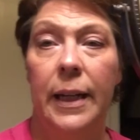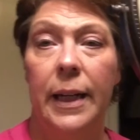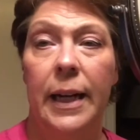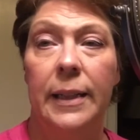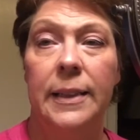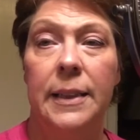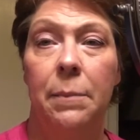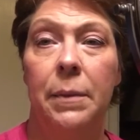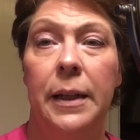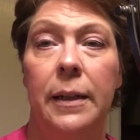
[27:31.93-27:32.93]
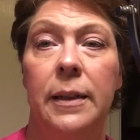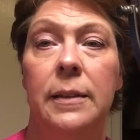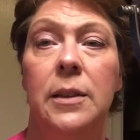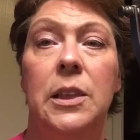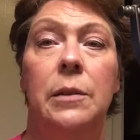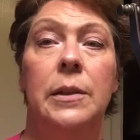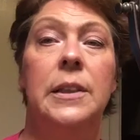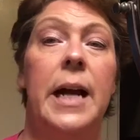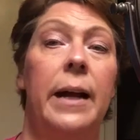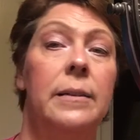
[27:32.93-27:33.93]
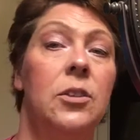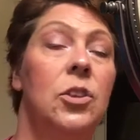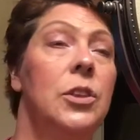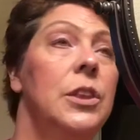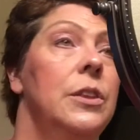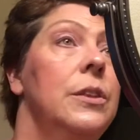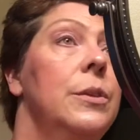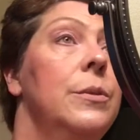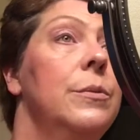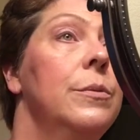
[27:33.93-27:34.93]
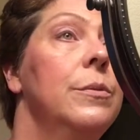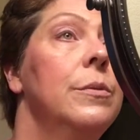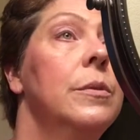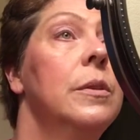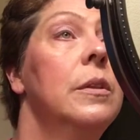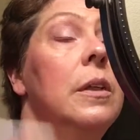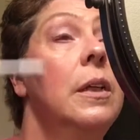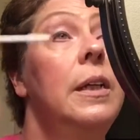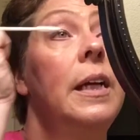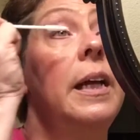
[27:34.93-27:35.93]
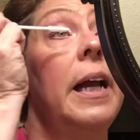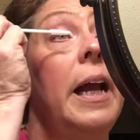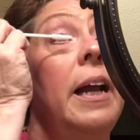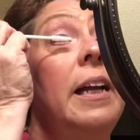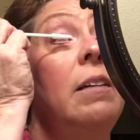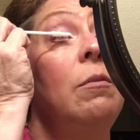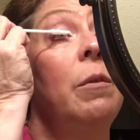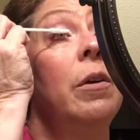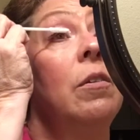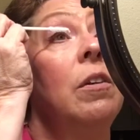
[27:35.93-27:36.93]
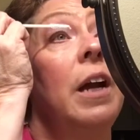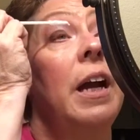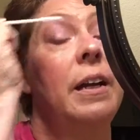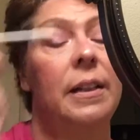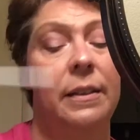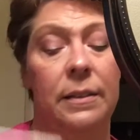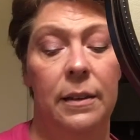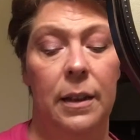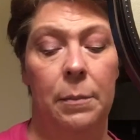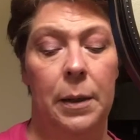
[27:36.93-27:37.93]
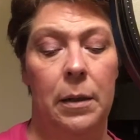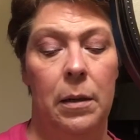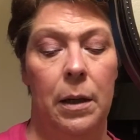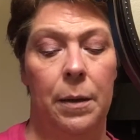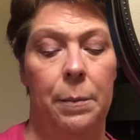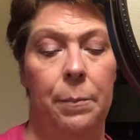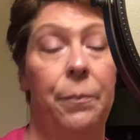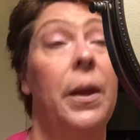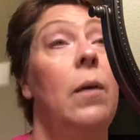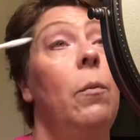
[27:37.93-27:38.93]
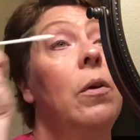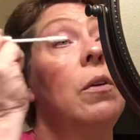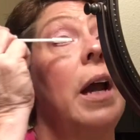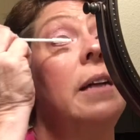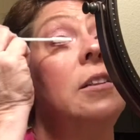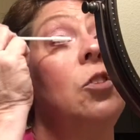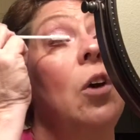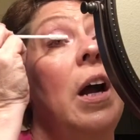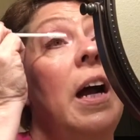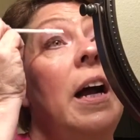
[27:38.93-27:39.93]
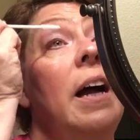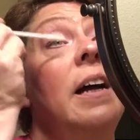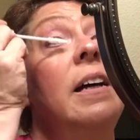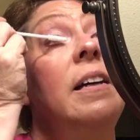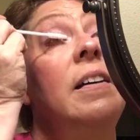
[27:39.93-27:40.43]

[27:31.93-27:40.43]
it has something to attach to. And it will kind of, got a big clump, it will kind of dry.